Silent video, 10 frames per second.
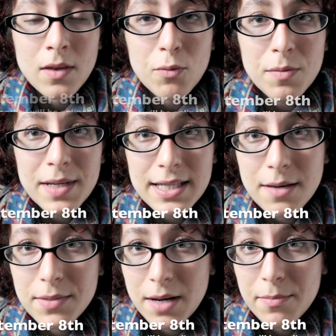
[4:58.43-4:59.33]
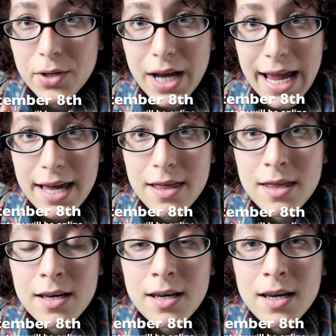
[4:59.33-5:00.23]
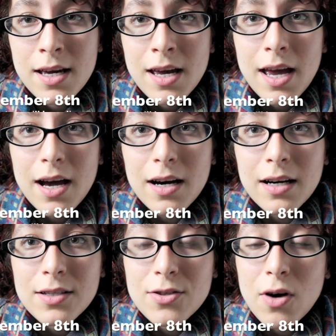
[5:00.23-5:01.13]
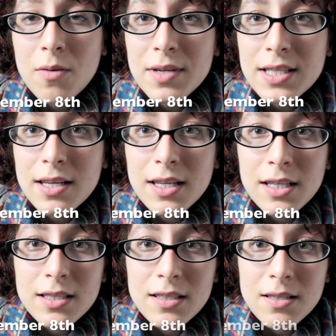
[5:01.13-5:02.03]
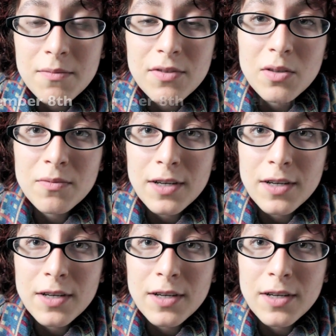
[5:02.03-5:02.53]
would be September 8th. So I'll be sending it to some film